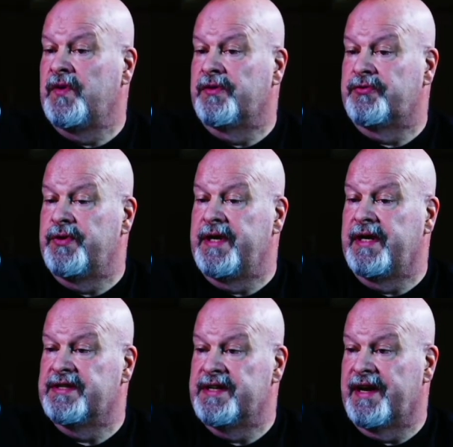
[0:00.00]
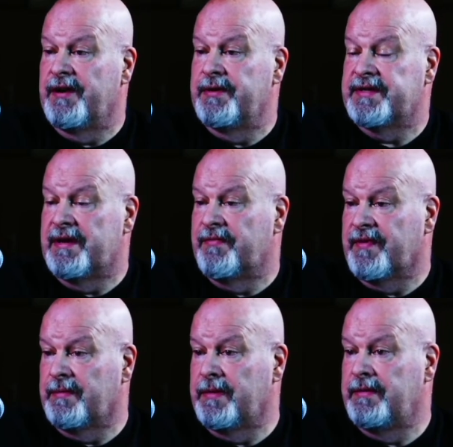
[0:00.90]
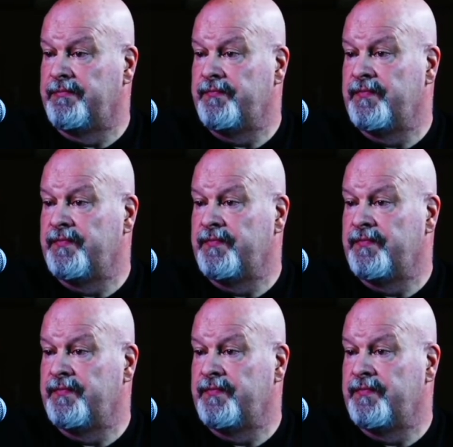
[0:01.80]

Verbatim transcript: You know, treating is not always comfortable.